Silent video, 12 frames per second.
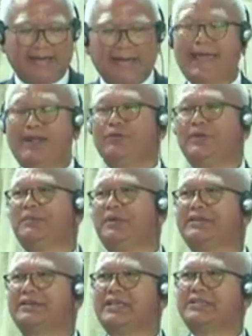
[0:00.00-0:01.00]
land will be
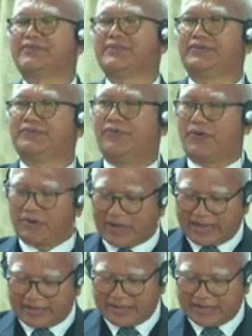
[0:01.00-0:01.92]
transferred for an